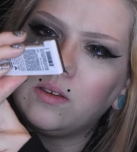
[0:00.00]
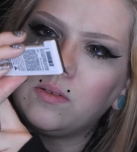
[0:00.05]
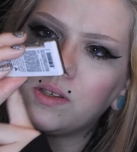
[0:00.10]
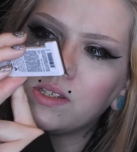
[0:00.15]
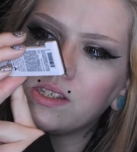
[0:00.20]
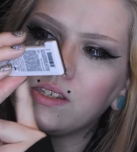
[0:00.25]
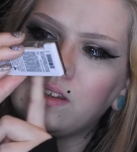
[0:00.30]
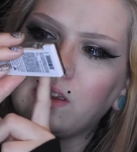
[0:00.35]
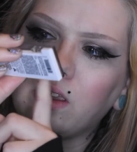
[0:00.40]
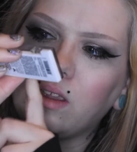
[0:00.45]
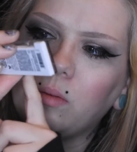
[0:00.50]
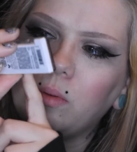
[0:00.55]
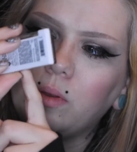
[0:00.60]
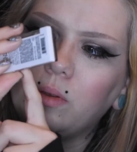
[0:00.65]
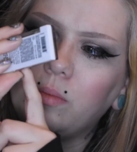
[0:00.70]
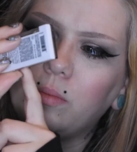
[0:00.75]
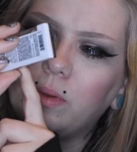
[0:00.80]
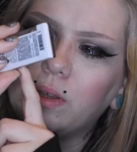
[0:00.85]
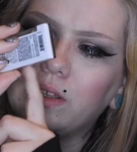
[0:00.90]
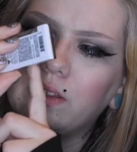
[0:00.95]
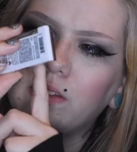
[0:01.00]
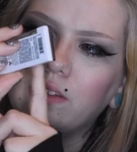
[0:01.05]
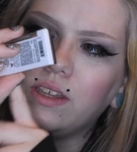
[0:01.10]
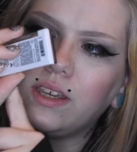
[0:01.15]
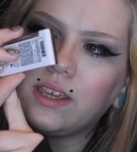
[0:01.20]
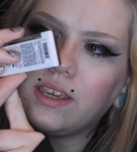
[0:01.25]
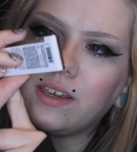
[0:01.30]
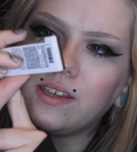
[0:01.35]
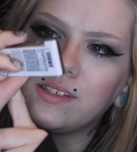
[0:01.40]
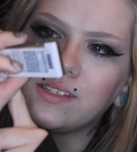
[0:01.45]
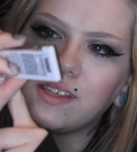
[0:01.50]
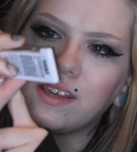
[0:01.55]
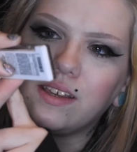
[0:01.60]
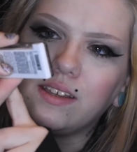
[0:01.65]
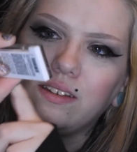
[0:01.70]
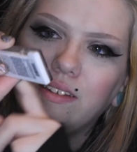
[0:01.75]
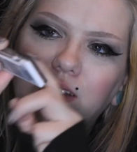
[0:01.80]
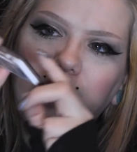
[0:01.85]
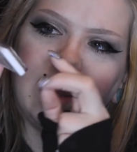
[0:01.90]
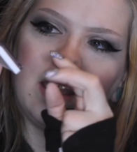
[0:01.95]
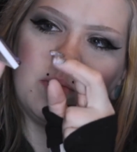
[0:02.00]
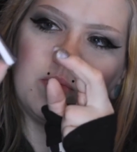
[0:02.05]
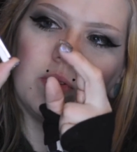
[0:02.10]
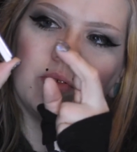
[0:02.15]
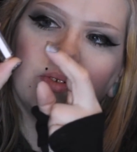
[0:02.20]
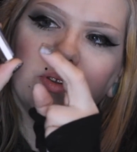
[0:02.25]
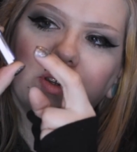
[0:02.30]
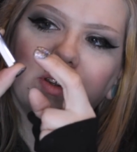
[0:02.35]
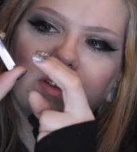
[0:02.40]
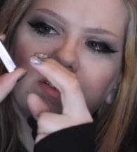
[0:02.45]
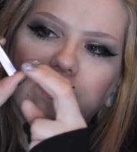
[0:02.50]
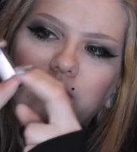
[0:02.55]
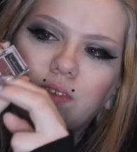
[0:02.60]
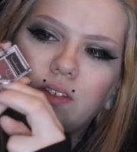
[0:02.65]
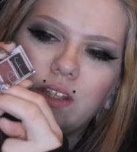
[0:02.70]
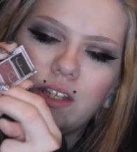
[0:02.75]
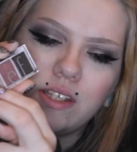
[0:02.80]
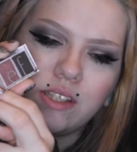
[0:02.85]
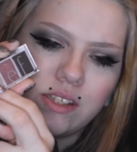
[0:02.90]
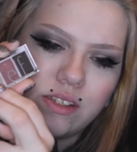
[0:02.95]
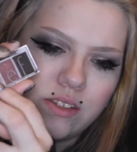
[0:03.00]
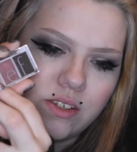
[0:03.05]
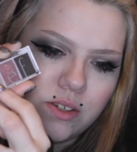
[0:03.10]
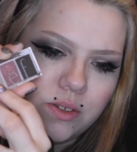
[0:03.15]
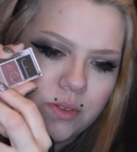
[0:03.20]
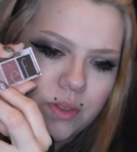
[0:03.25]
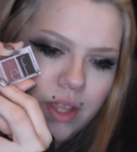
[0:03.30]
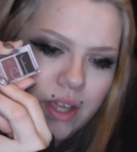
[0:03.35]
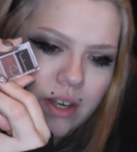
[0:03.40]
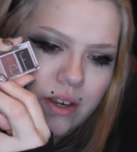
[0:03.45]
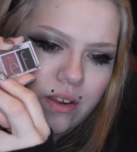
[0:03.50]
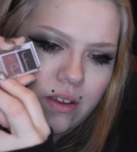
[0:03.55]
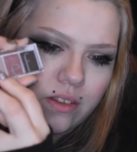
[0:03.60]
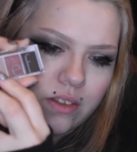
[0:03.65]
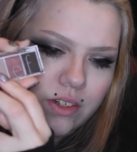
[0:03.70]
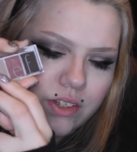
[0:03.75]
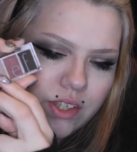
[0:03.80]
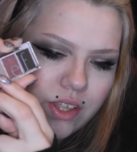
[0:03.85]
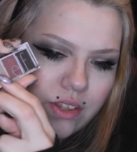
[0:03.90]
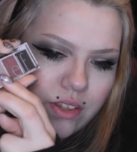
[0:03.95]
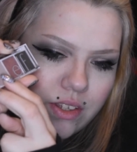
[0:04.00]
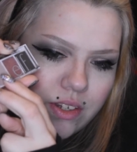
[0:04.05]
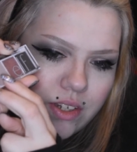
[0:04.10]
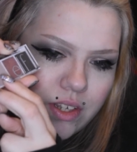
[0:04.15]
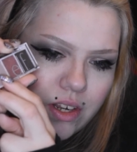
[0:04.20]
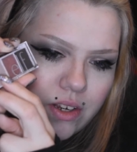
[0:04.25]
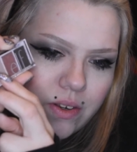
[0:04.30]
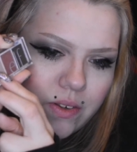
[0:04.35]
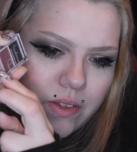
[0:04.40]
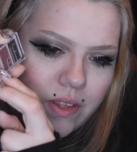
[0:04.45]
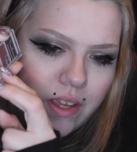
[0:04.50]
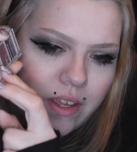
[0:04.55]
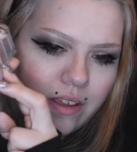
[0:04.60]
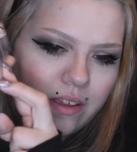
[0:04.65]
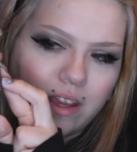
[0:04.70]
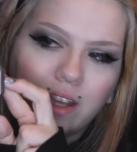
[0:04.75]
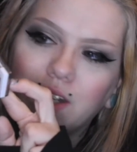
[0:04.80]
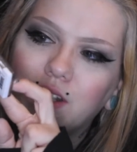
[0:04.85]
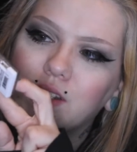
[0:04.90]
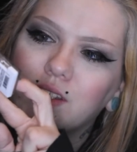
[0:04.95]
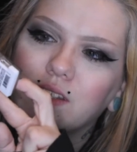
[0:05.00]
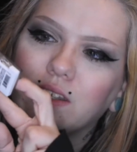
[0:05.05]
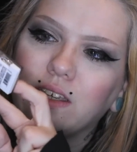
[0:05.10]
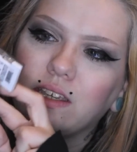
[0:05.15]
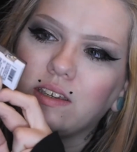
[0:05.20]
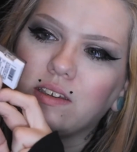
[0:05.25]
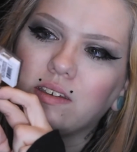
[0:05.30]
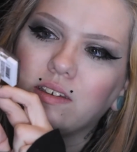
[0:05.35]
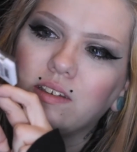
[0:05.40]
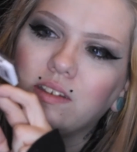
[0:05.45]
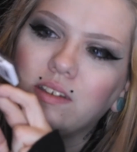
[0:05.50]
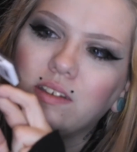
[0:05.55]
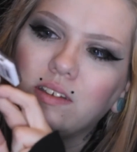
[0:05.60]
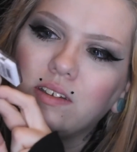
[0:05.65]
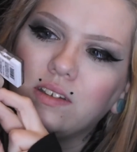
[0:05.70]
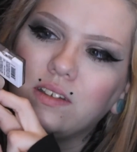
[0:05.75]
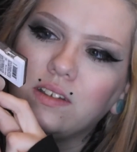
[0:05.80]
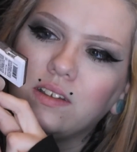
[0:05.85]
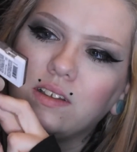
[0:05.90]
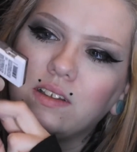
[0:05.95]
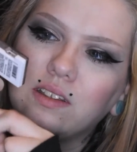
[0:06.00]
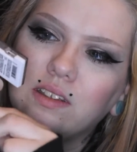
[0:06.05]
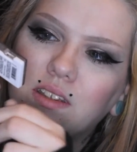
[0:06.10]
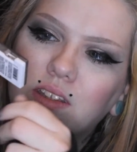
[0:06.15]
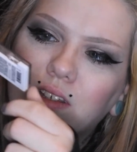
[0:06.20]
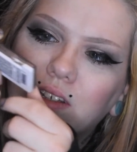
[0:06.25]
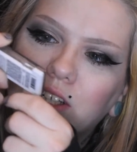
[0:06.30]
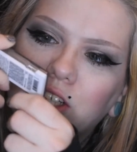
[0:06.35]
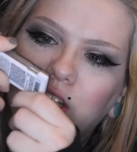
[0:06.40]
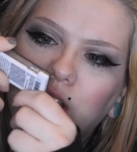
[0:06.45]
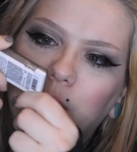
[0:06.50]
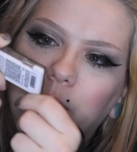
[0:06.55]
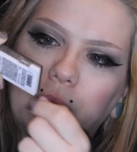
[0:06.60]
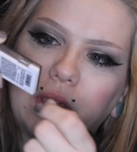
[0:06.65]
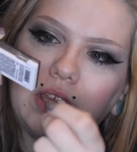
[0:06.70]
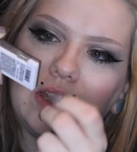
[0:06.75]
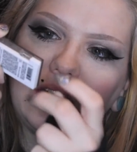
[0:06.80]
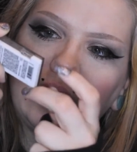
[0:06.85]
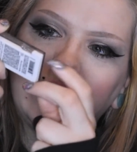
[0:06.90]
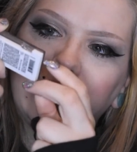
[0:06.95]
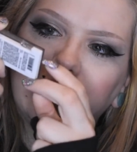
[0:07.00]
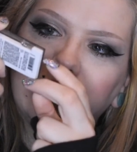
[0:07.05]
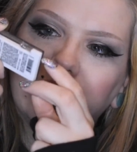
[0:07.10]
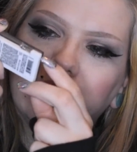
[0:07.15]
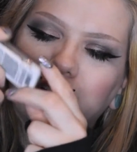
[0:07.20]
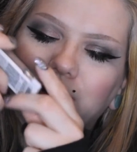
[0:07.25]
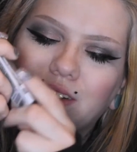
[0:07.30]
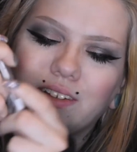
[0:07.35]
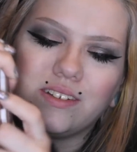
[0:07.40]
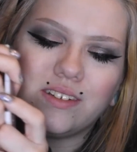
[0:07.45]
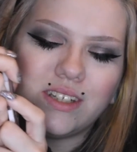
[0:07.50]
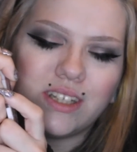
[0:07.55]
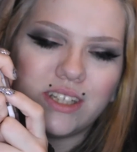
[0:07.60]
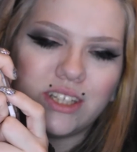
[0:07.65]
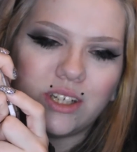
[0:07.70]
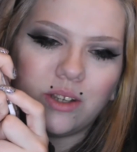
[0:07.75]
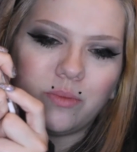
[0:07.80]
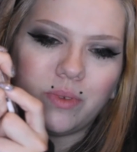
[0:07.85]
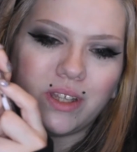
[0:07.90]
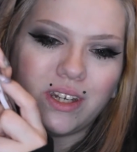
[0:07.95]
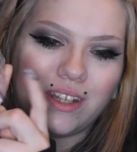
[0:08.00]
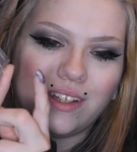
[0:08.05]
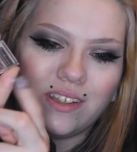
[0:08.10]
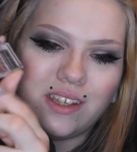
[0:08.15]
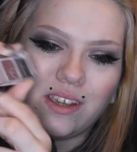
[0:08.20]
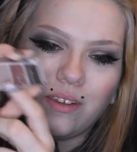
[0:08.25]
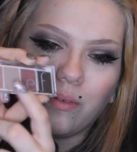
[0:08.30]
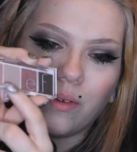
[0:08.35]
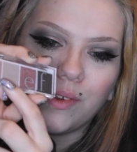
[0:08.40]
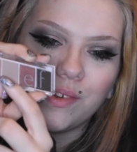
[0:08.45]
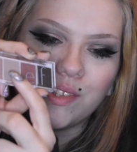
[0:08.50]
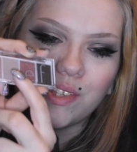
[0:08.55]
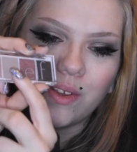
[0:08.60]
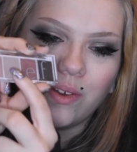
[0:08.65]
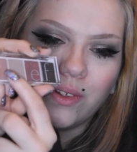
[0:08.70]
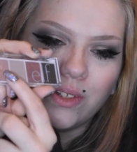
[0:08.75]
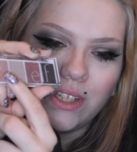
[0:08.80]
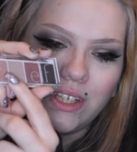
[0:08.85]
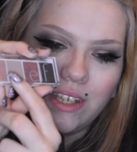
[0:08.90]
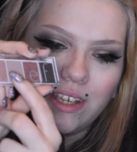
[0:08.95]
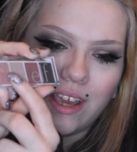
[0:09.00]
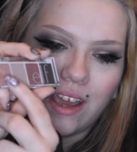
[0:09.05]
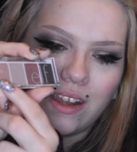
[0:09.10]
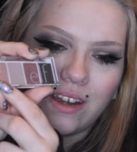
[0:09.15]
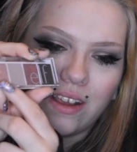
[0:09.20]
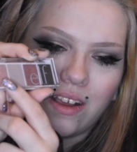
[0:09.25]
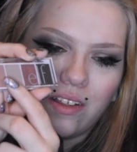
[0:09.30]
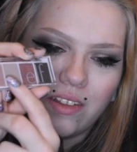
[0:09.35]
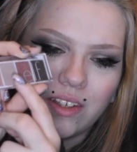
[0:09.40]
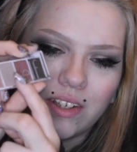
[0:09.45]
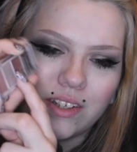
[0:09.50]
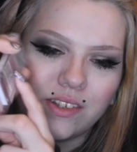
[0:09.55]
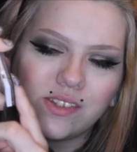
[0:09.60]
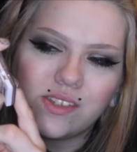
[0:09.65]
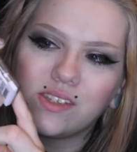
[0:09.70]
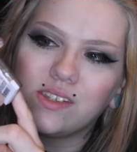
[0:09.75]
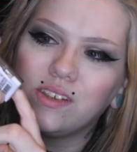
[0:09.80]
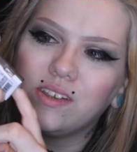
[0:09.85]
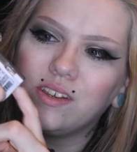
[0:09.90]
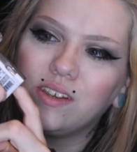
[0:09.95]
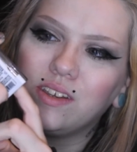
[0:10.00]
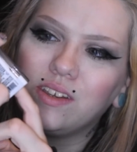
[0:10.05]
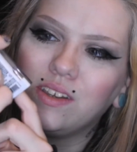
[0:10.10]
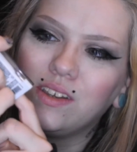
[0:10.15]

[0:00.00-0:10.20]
It wasn't terrible, but like I said, I prefer these two lighter colors on the entire thing. I just like the champagne-y, or not champagne-y, like rose goldy kind of colors.